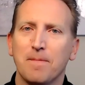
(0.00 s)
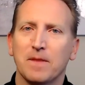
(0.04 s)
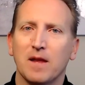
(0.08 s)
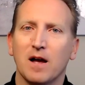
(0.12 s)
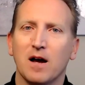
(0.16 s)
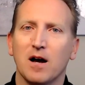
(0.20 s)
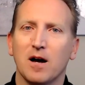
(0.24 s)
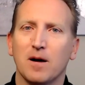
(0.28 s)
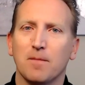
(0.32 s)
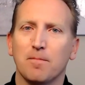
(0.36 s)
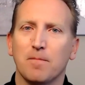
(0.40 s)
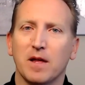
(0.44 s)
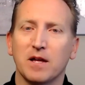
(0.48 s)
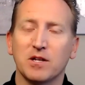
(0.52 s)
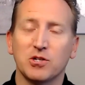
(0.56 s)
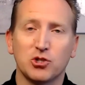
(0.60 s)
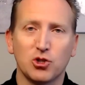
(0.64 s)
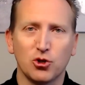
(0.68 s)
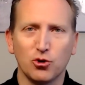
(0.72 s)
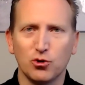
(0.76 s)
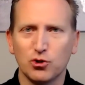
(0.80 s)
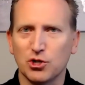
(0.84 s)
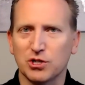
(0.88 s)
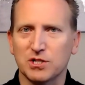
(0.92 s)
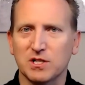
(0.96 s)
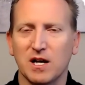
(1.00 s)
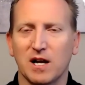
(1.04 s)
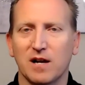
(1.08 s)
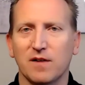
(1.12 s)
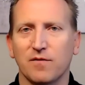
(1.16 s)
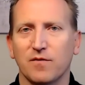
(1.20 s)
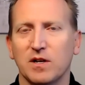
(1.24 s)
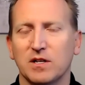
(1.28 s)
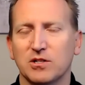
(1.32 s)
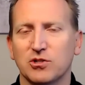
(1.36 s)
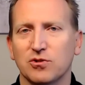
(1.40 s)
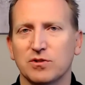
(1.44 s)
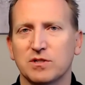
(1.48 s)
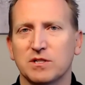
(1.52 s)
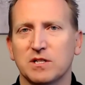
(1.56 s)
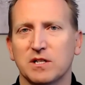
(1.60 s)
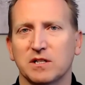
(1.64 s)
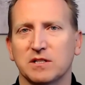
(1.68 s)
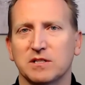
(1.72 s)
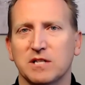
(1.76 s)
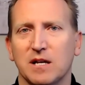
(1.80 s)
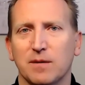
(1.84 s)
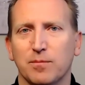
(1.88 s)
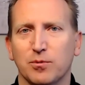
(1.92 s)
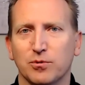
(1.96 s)
And two just kind of interesting
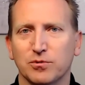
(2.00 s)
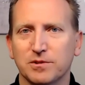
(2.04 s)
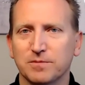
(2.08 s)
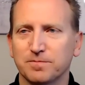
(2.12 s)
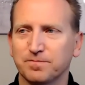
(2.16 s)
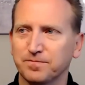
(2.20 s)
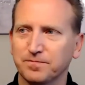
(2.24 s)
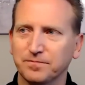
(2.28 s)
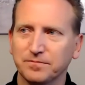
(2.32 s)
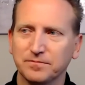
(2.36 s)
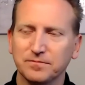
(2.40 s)
examples.